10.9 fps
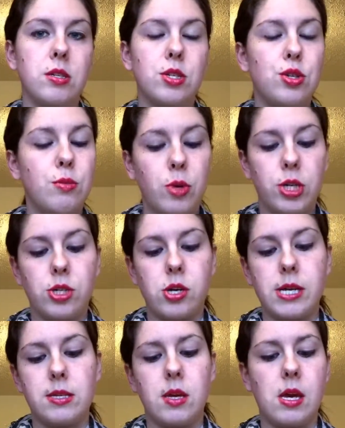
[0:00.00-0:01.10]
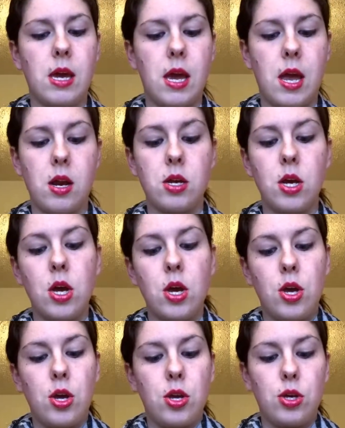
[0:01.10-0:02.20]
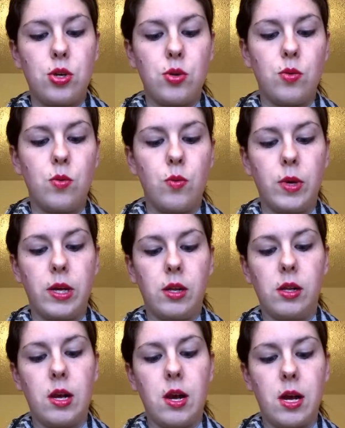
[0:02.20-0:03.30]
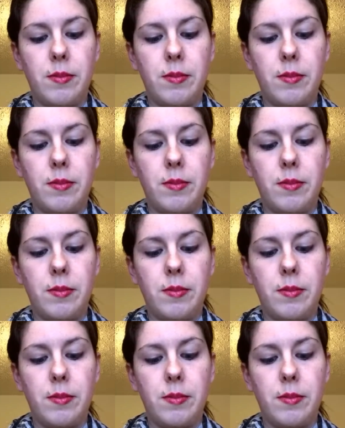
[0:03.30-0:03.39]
It's too moisturizing and you will